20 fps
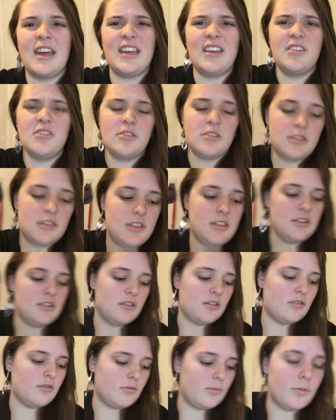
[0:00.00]
I usually
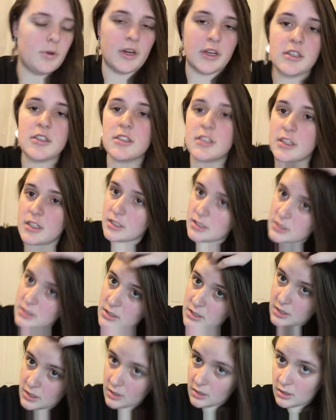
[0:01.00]
don't brush it
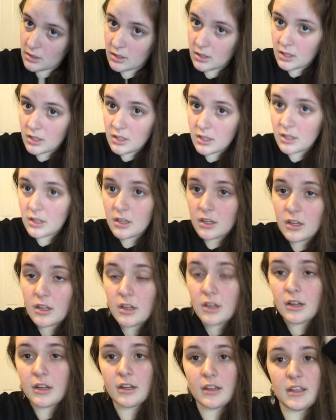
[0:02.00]
until
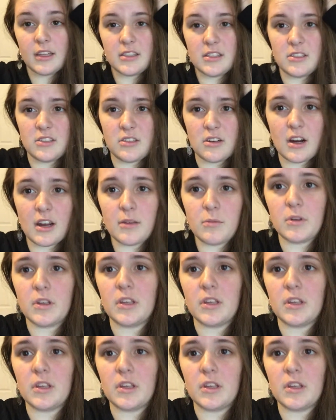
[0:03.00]
it's dry